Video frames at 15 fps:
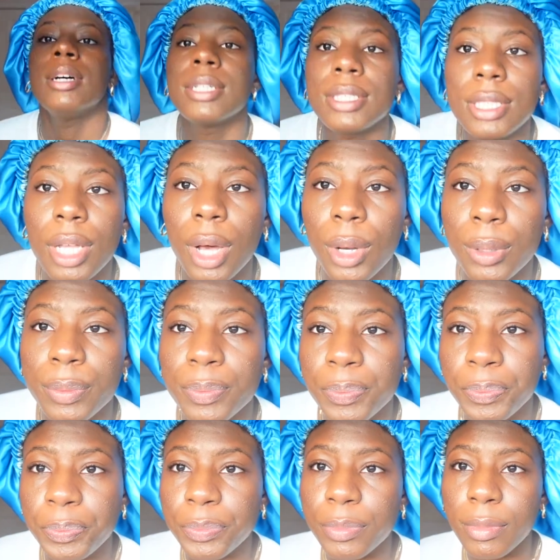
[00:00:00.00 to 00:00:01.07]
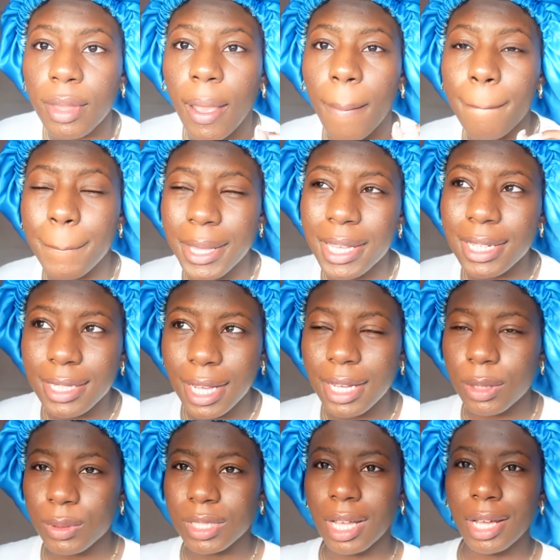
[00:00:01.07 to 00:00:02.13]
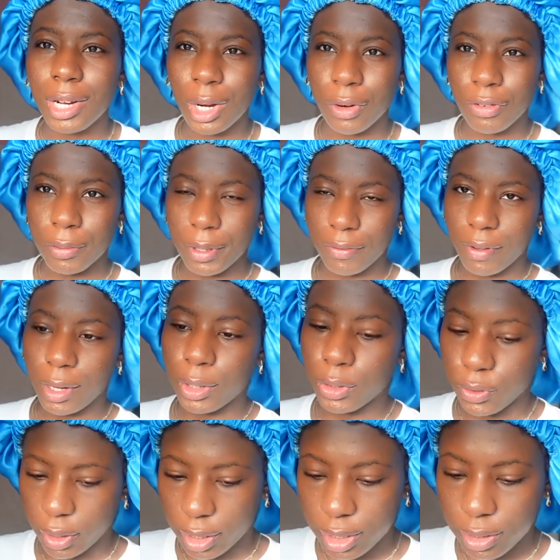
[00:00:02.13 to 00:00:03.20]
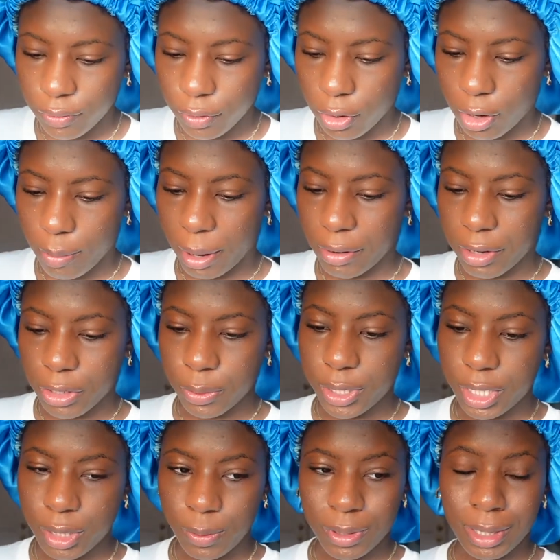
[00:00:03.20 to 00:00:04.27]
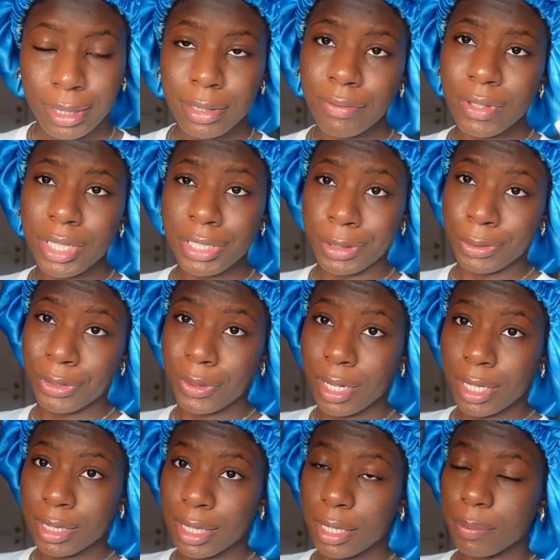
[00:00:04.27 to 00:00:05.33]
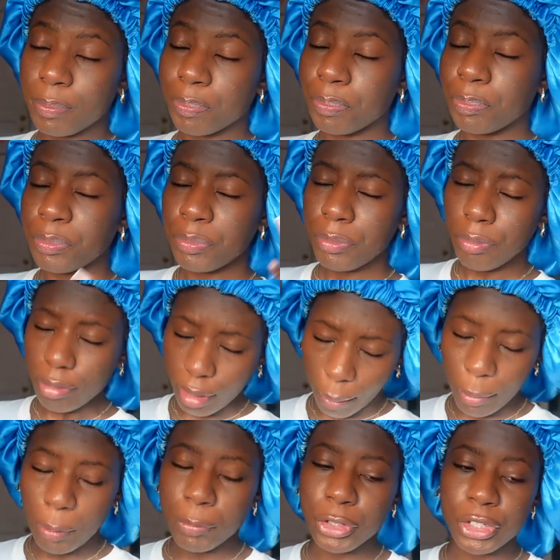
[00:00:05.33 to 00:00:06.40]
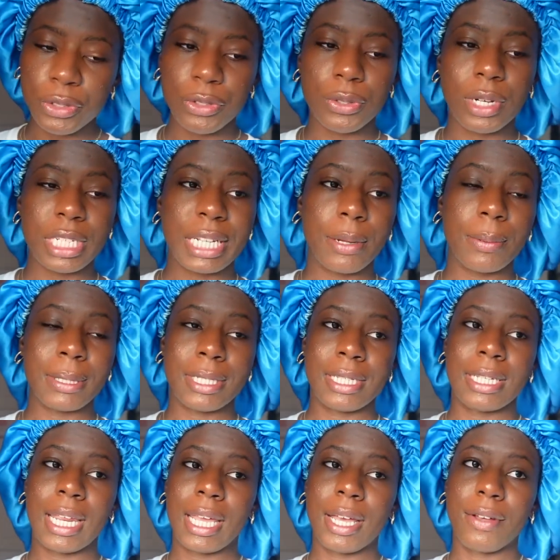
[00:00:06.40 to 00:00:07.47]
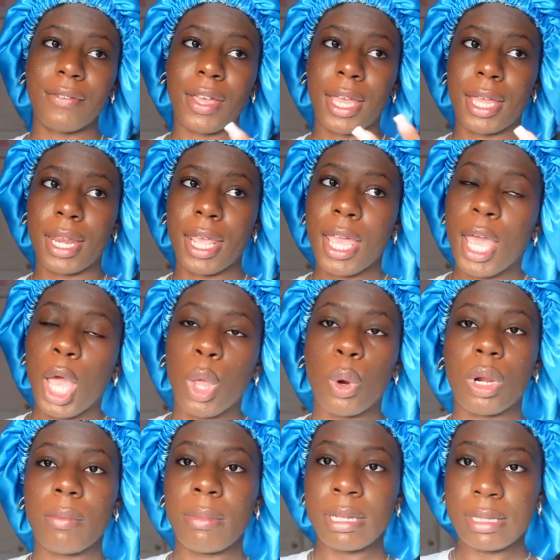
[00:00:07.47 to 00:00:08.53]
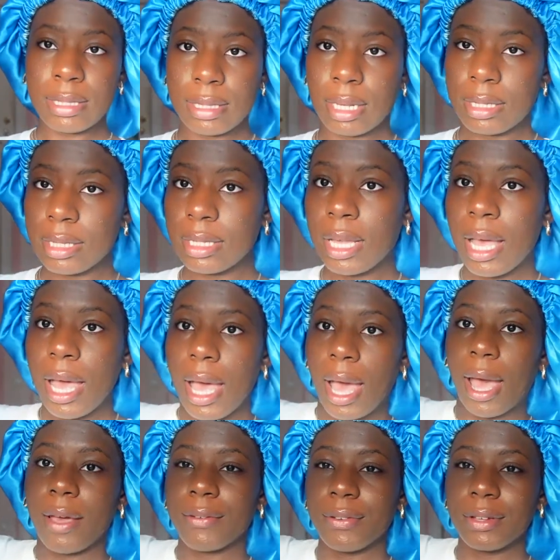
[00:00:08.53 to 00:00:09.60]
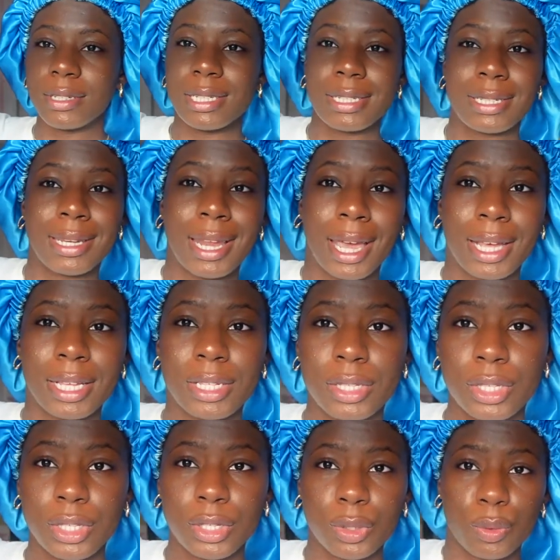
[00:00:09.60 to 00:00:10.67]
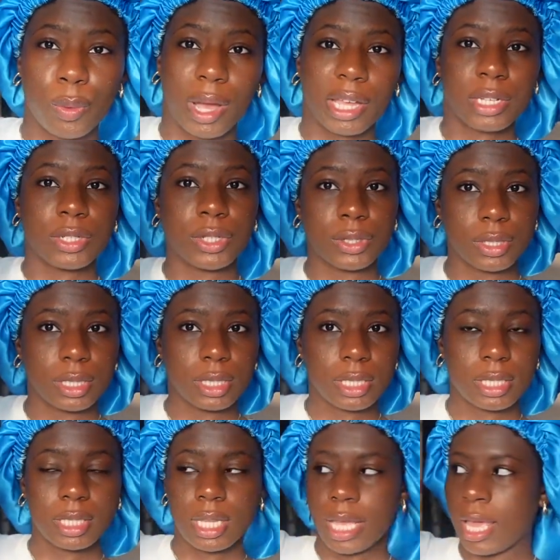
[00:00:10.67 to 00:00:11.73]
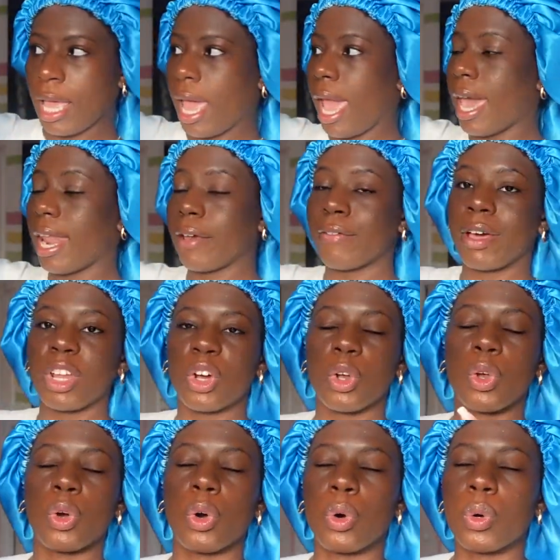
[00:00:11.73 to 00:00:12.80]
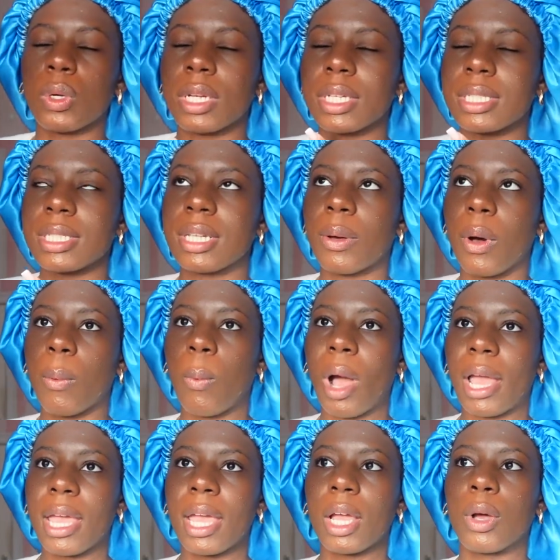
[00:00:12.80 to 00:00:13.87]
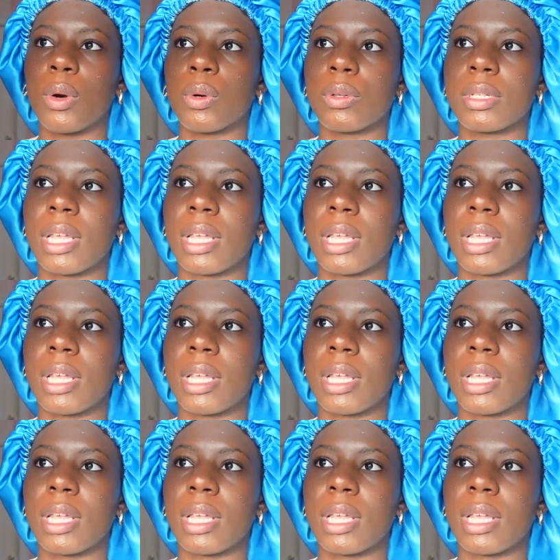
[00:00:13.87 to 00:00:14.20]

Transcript: So, being that it was kind of hard for me to find a dress for my graduation, which I didn't really share with you guys yet, but I'm going to share with you guys now because it's the day of and it only makes sense. I found these nice, cute white shorts and I found a gold, a white and gold